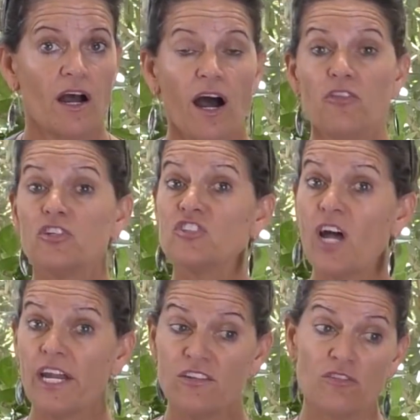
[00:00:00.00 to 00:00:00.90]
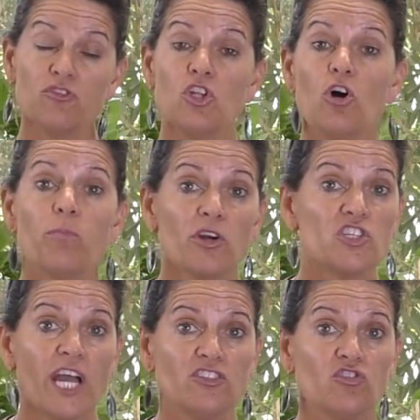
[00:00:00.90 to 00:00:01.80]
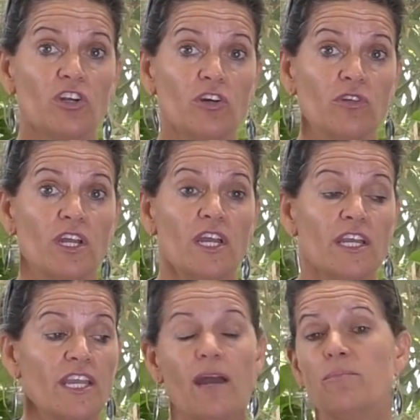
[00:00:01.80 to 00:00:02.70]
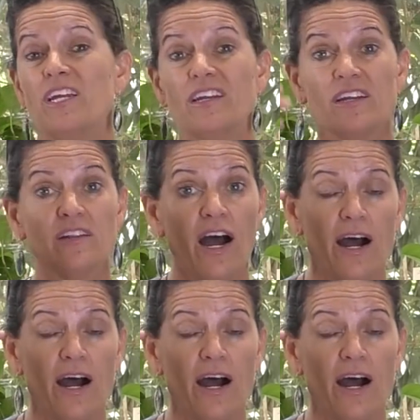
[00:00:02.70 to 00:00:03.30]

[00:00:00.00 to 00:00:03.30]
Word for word: Other signs of low progesterone can be